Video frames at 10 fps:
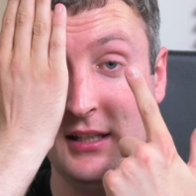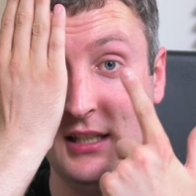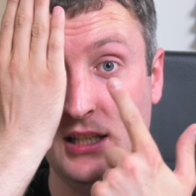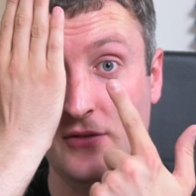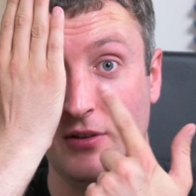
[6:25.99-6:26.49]

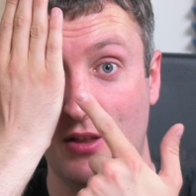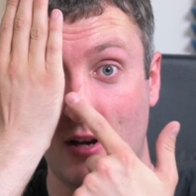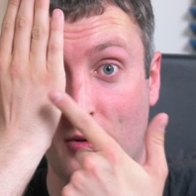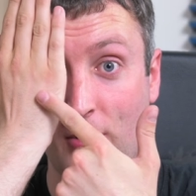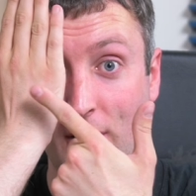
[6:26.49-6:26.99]
even
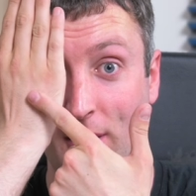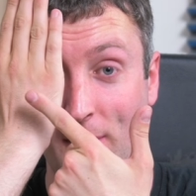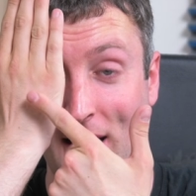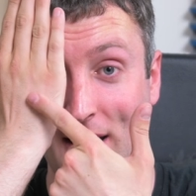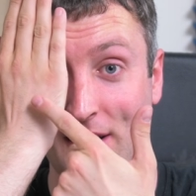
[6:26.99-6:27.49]
though
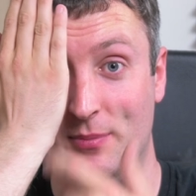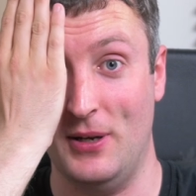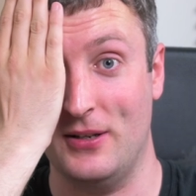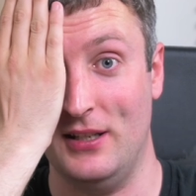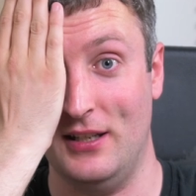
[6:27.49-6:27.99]
my hand is
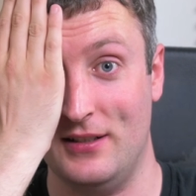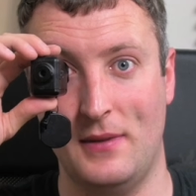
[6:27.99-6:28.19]
blocking it.